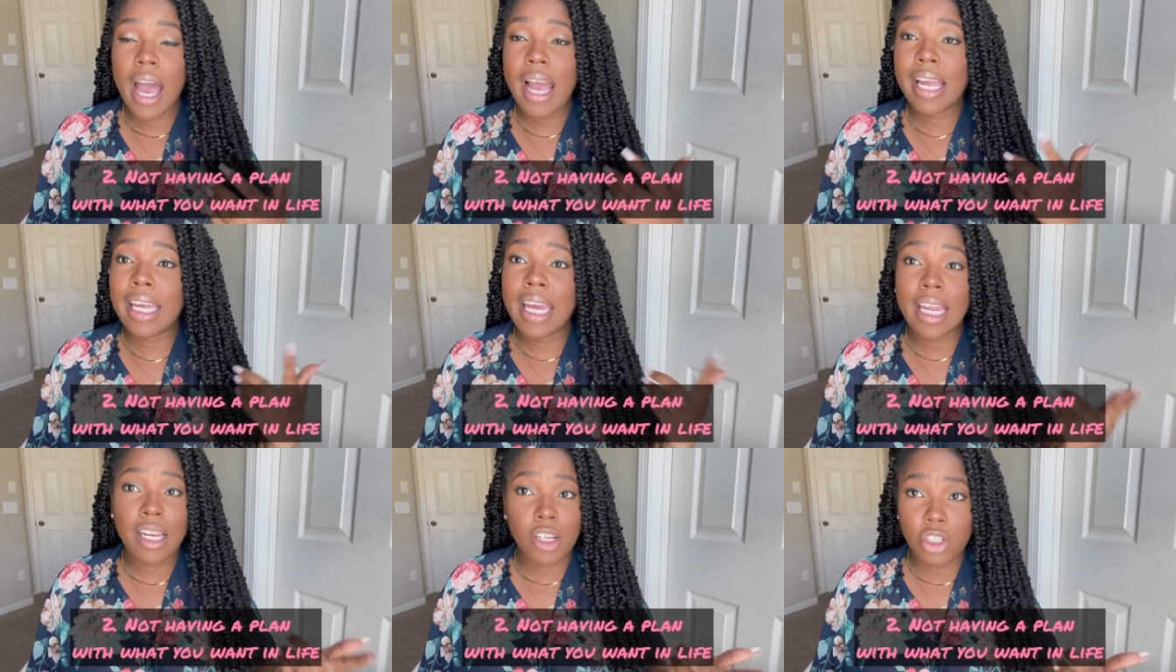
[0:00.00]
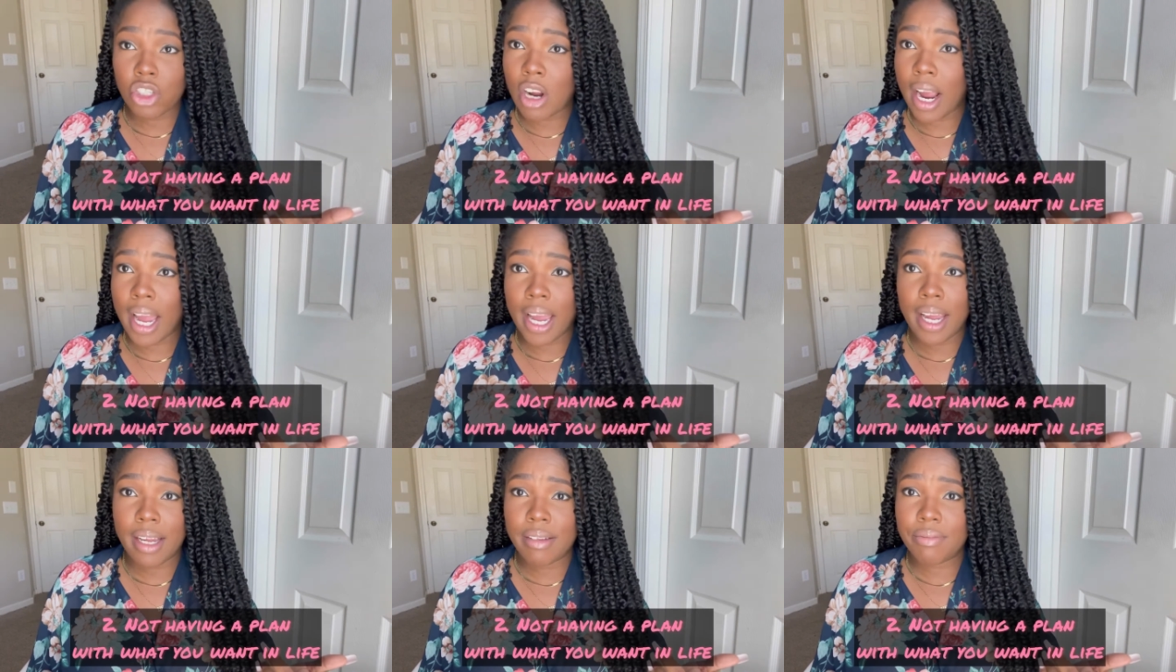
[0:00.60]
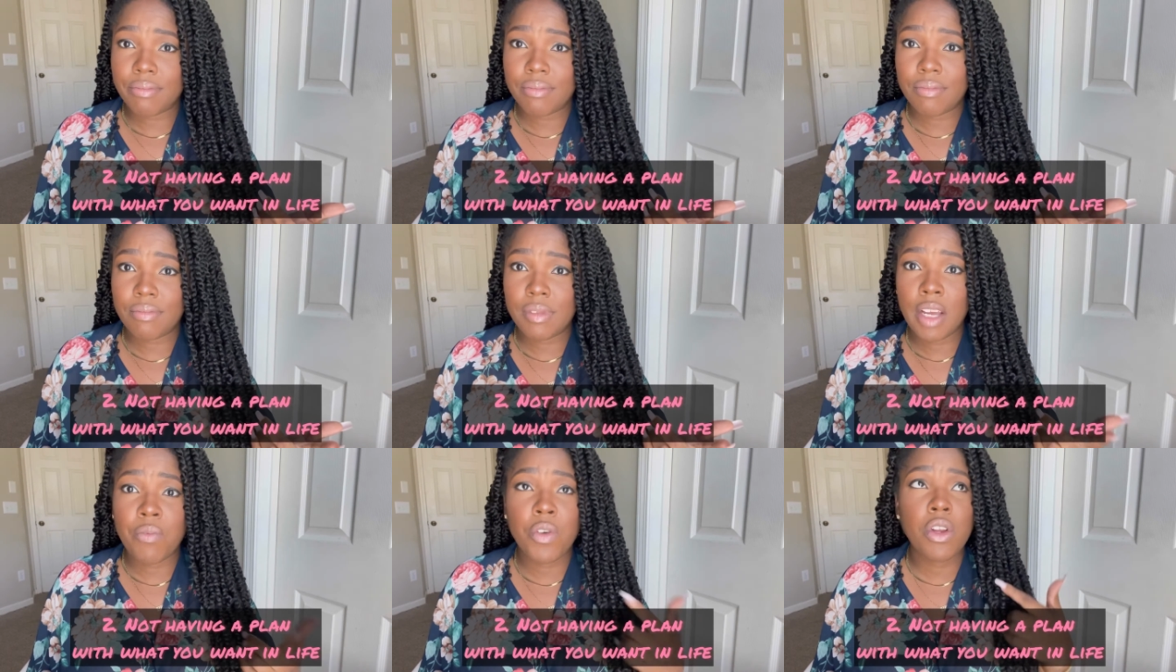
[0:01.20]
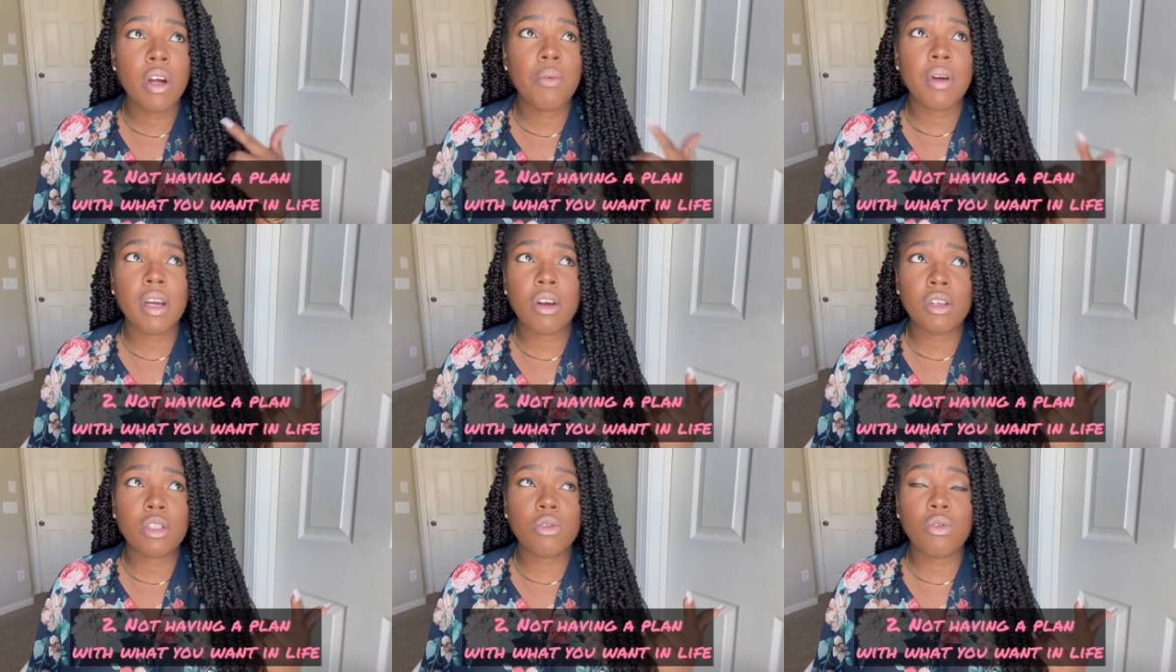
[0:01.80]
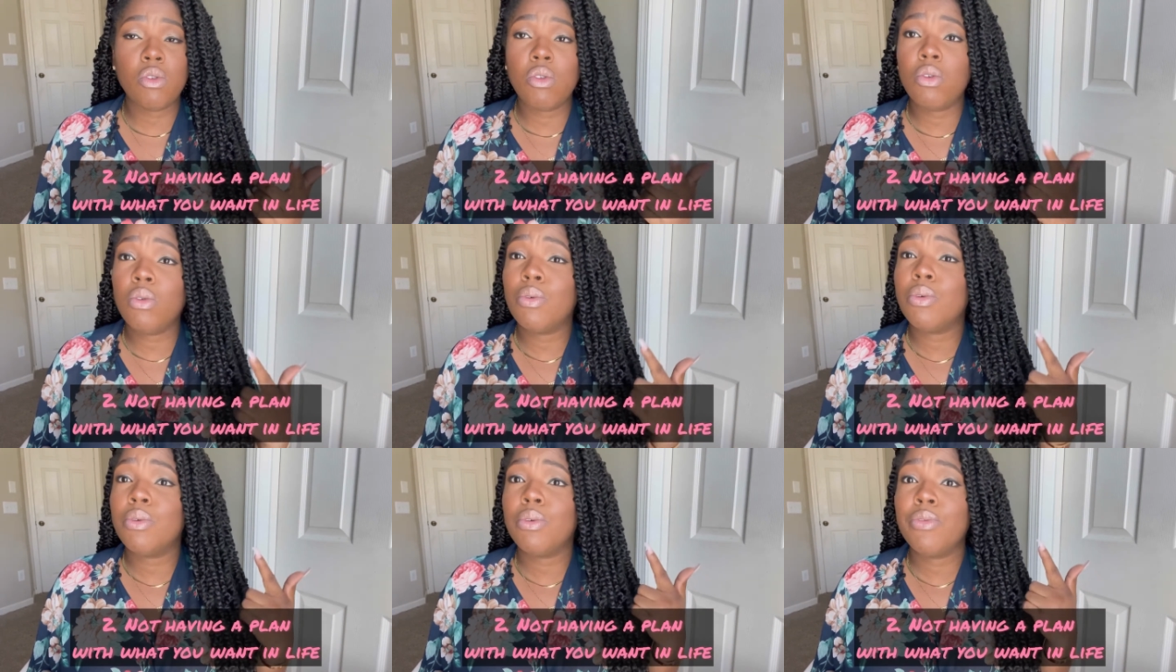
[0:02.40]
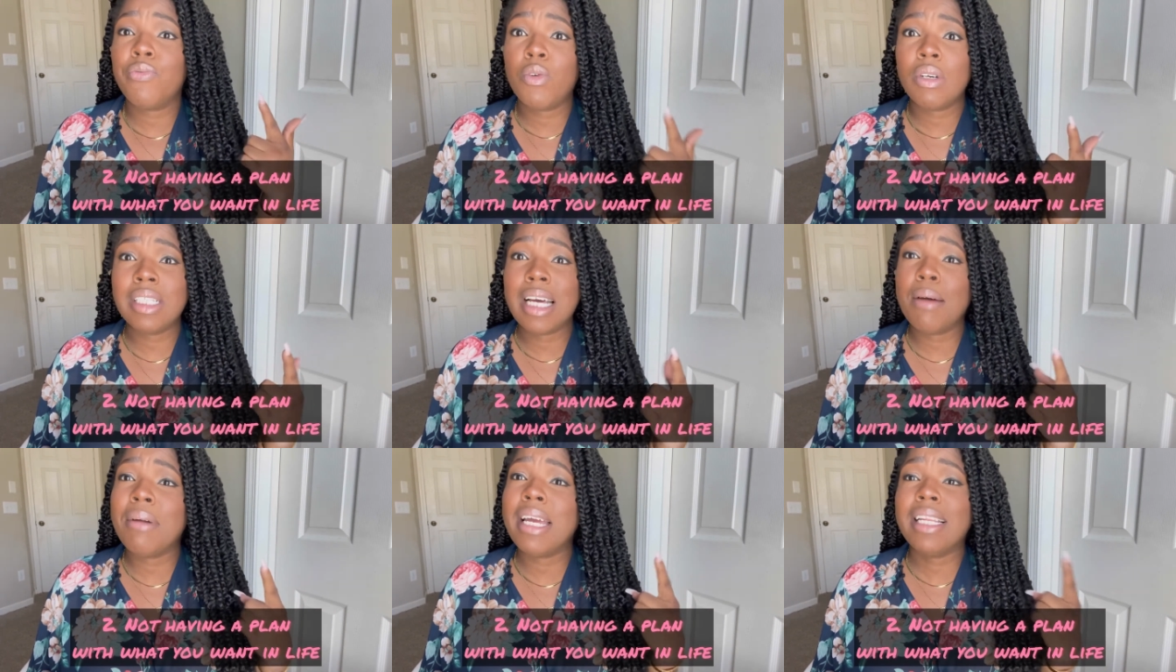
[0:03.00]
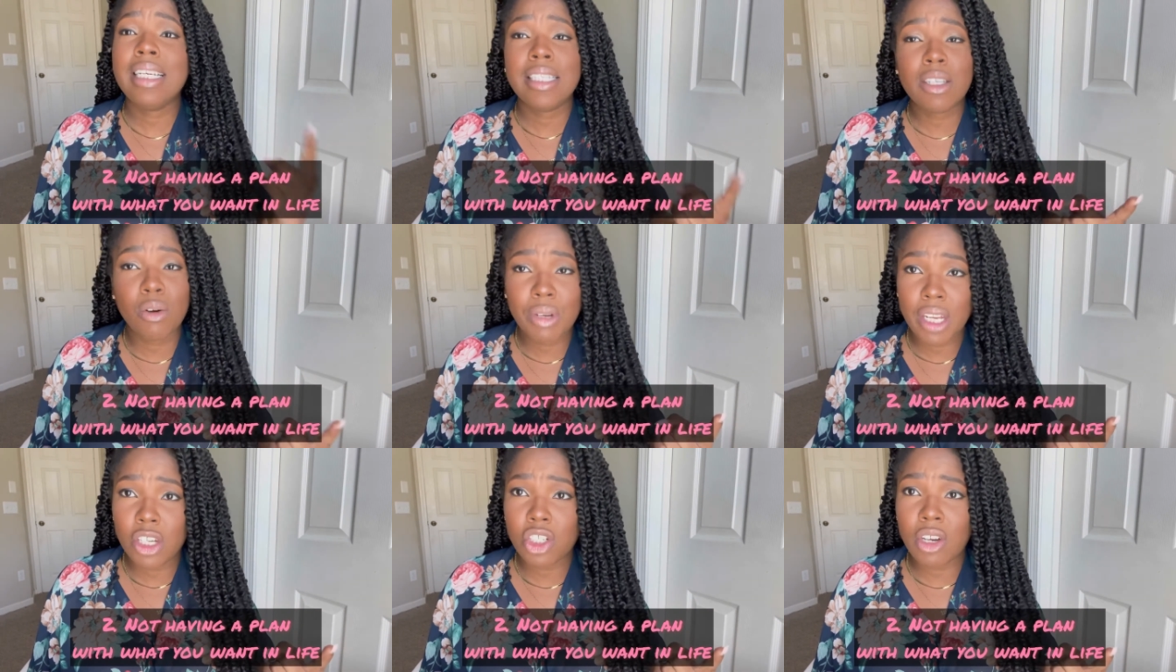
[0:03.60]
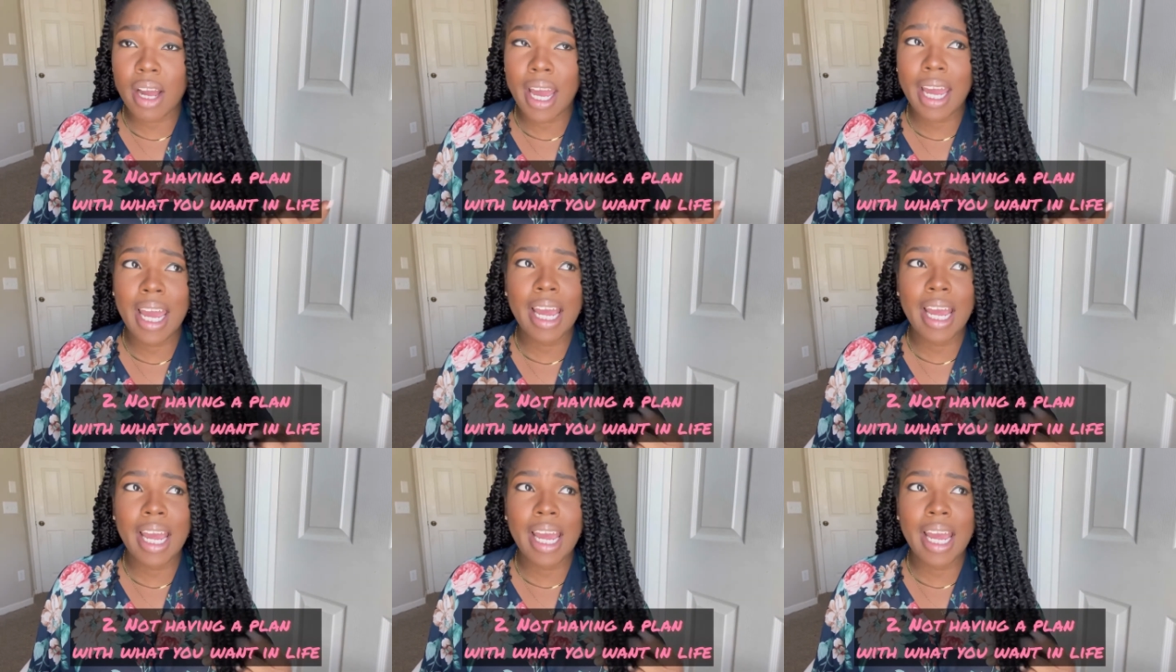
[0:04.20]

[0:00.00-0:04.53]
Get in a trade. If you don't want to go to school full-time, at least go get a trade.